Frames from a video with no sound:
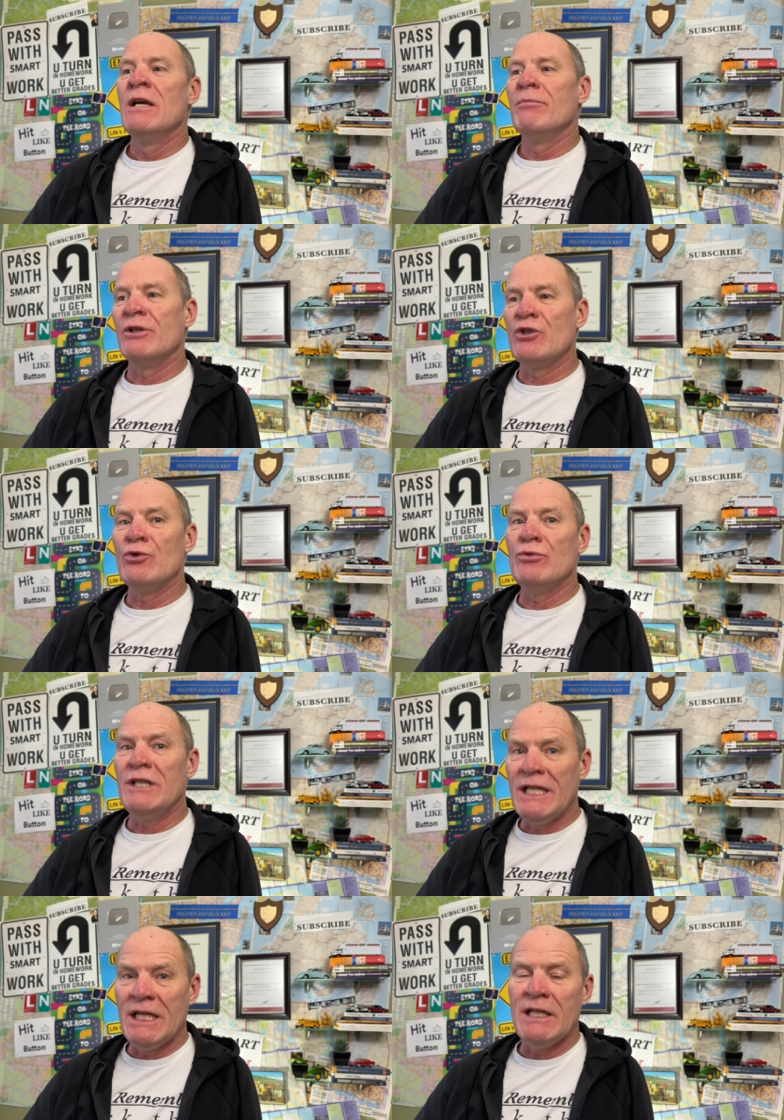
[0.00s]
but you
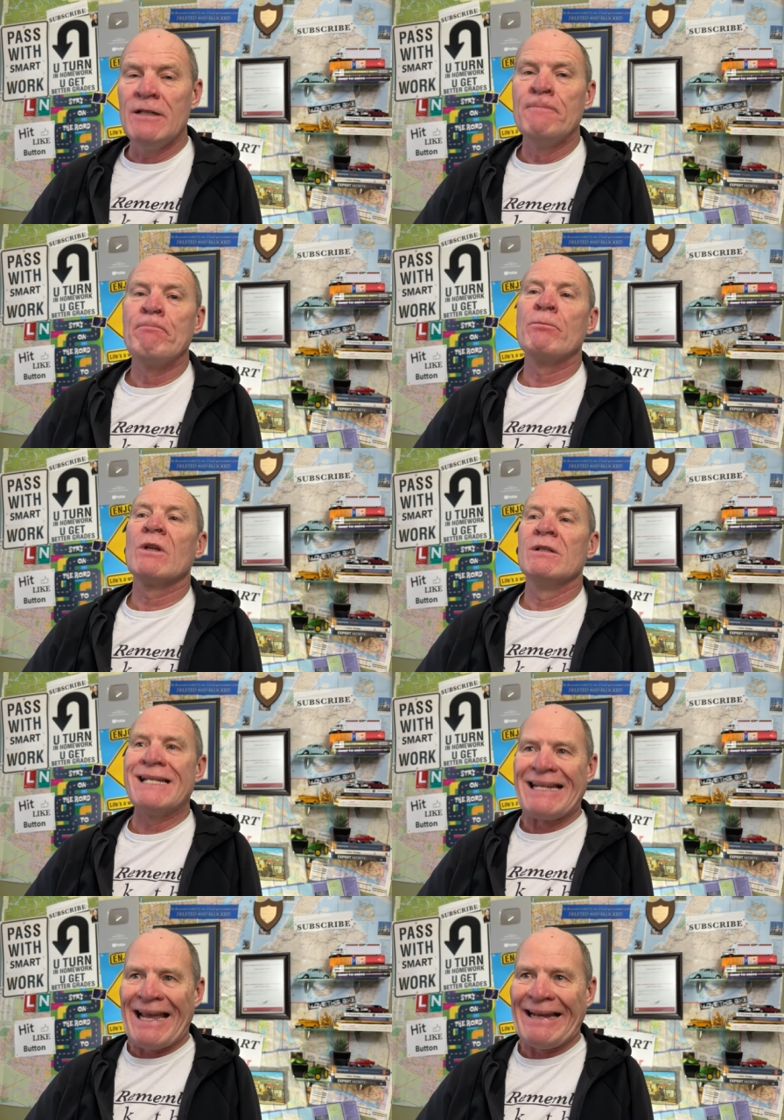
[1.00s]
need to
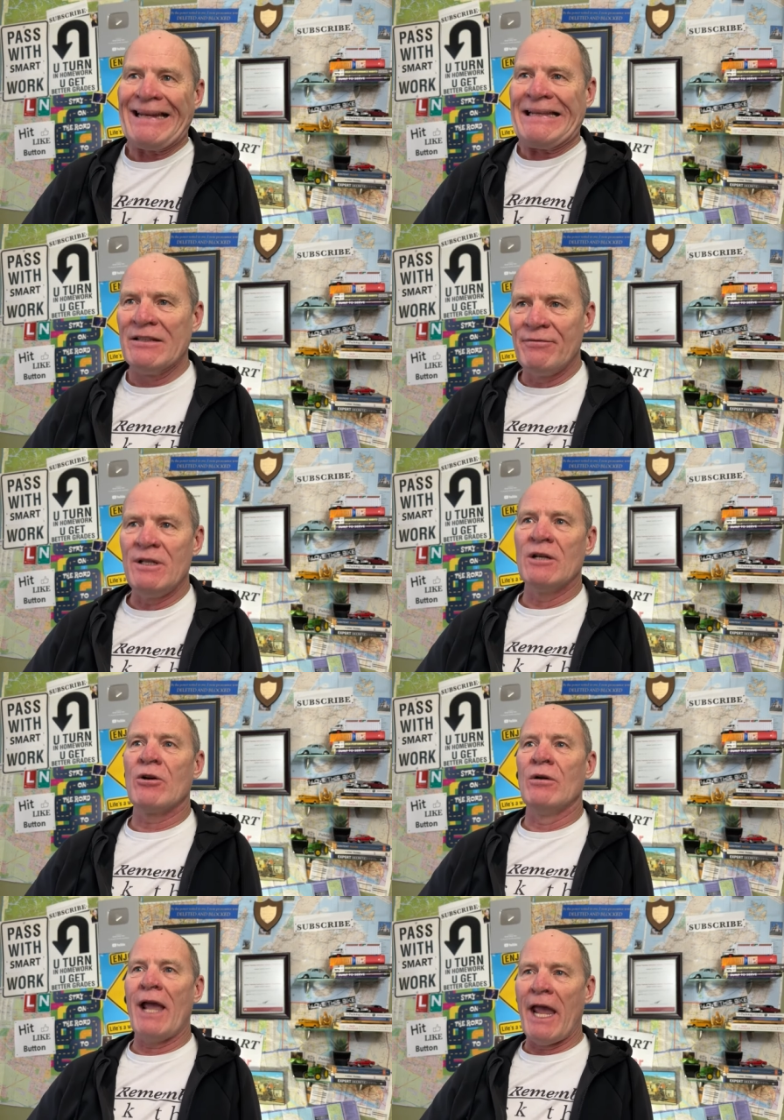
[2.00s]
get in the
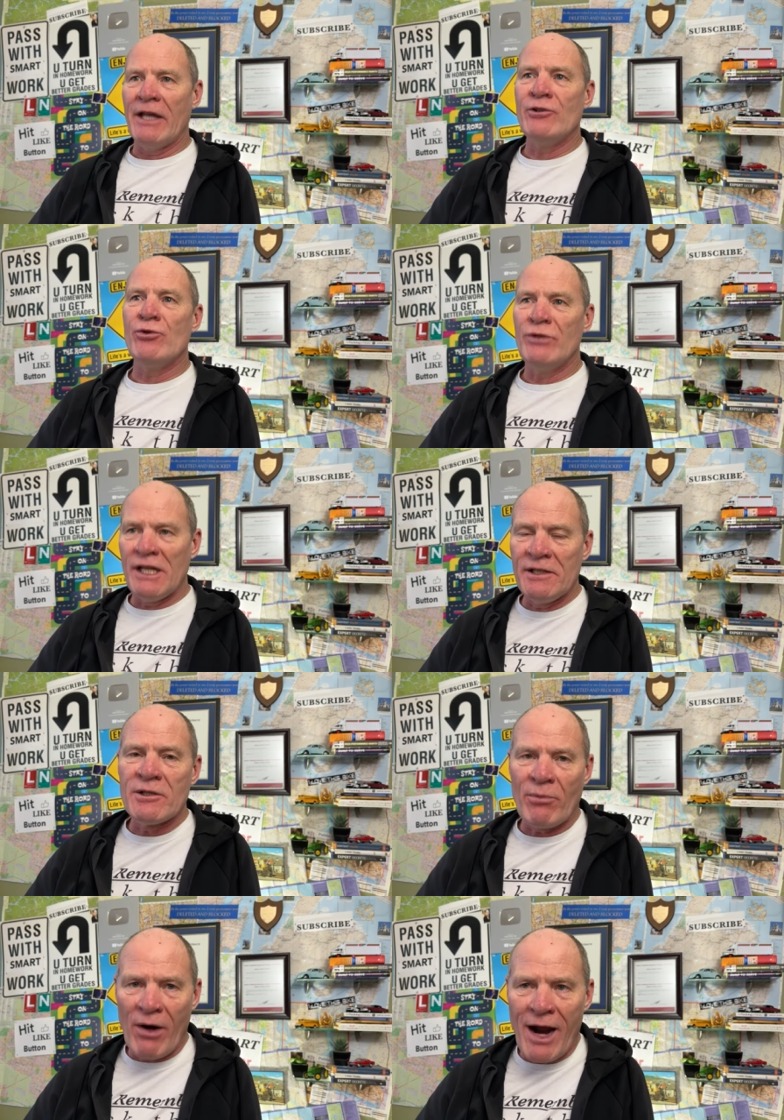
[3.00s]
vehicle and you need to
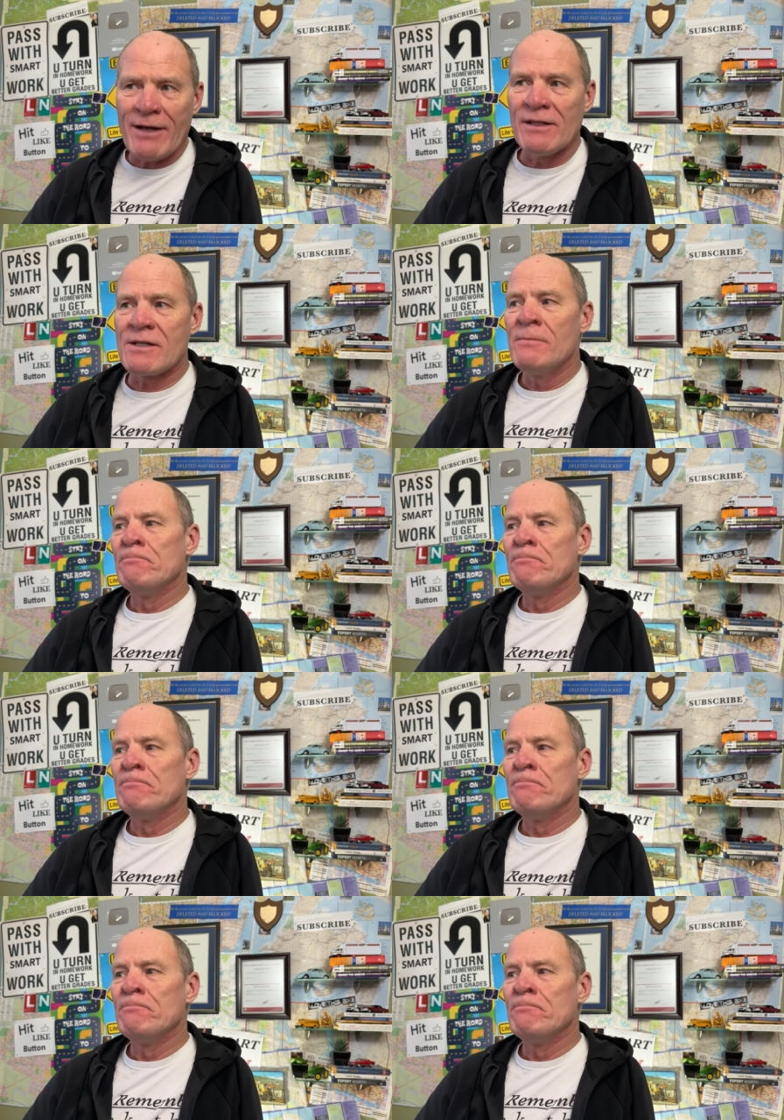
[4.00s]
practice